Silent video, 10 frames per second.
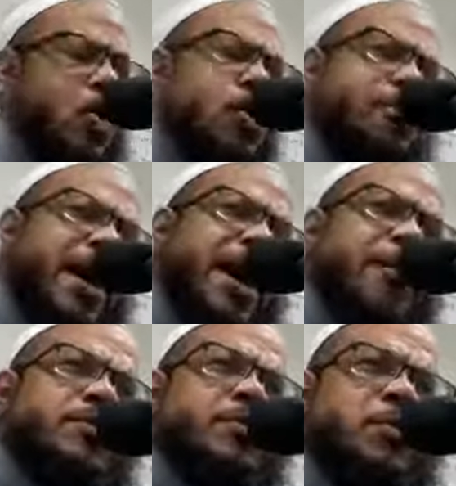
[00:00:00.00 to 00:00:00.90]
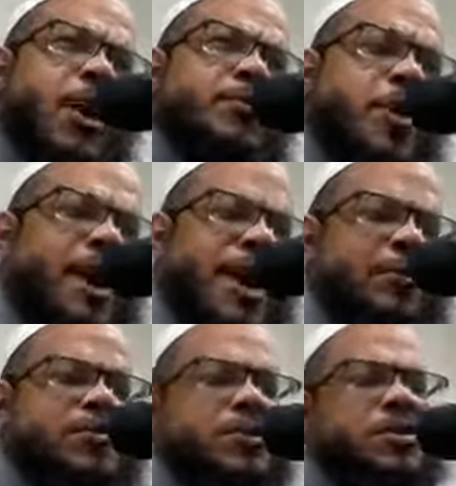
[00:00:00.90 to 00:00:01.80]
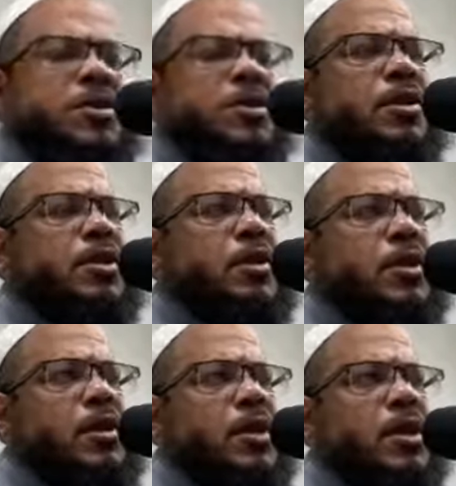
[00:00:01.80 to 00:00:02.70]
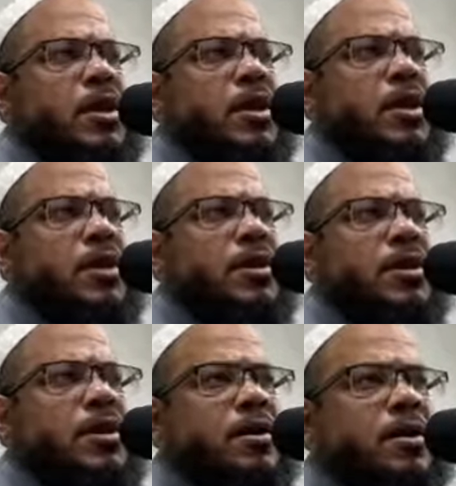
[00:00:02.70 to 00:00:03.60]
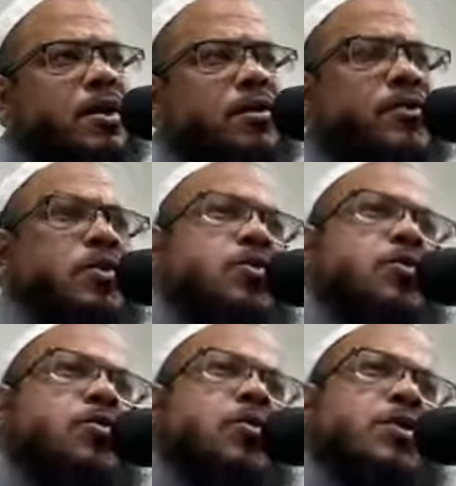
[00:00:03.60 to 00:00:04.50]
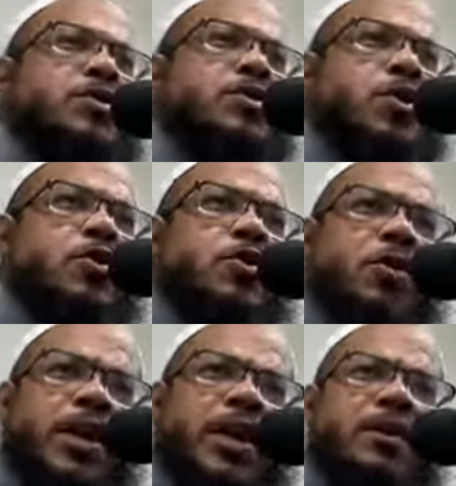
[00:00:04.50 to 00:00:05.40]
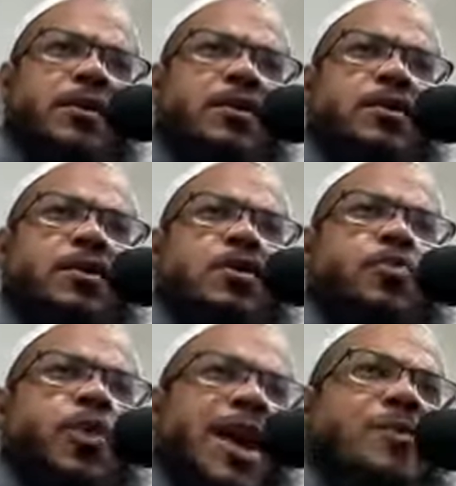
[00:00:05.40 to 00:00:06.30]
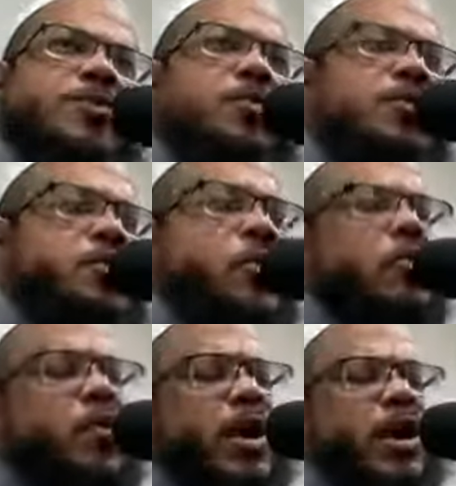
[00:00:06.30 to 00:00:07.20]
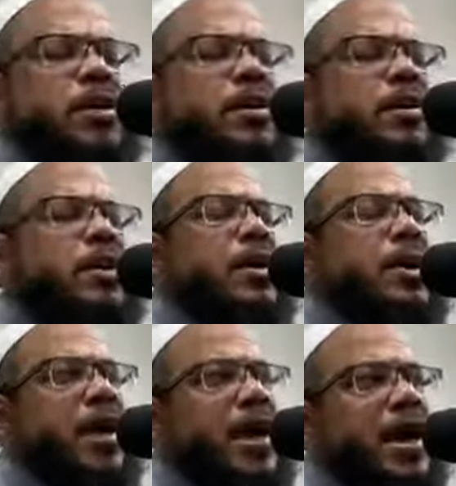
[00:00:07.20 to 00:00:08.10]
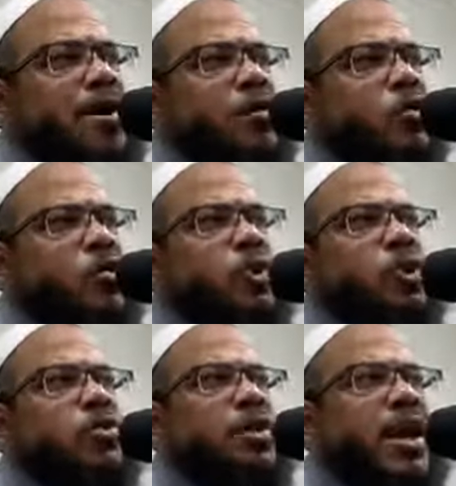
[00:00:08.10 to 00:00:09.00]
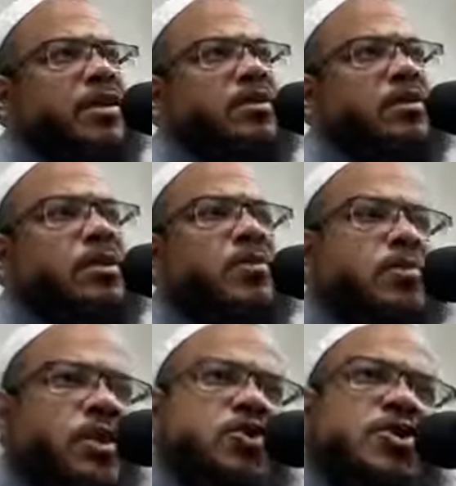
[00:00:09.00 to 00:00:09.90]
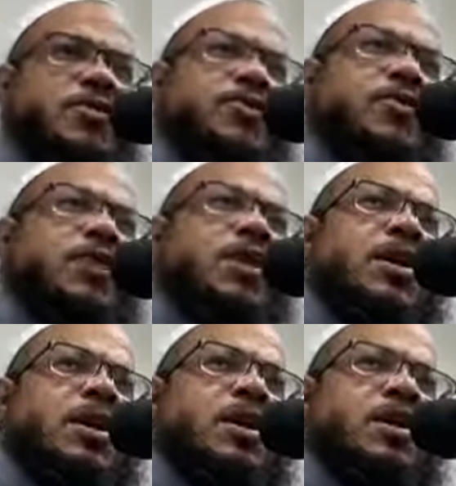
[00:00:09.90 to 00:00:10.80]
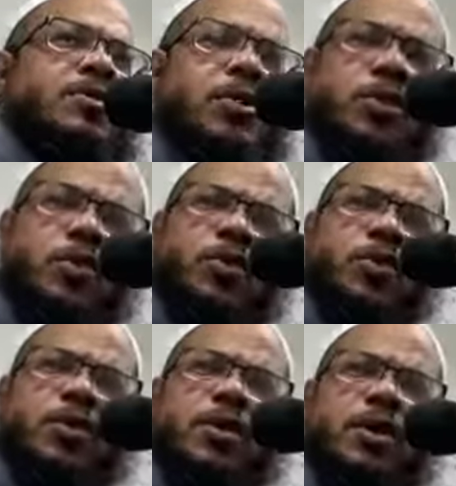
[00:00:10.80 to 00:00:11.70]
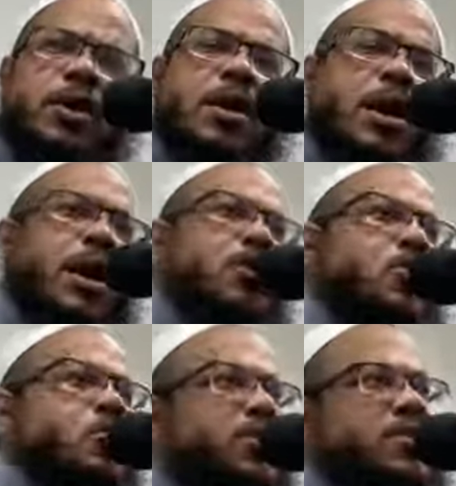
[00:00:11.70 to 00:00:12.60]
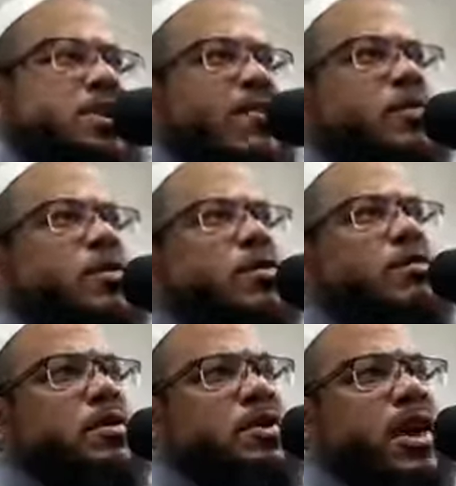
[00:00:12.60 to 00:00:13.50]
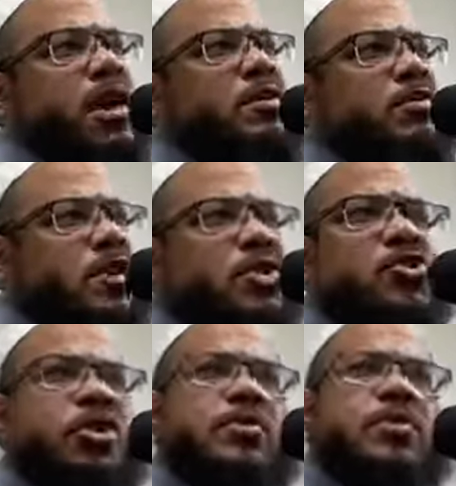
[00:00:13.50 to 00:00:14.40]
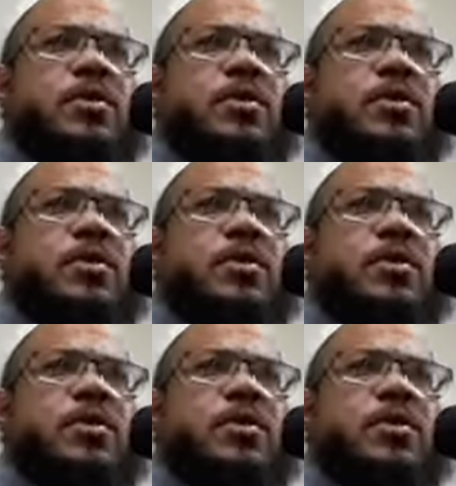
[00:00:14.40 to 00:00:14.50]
or perhaps, or and perhaps, uh, if you were to turn away, or perhaps you would turn away and you would create mischief uh, in the earth, and you would sever the ties of kinship.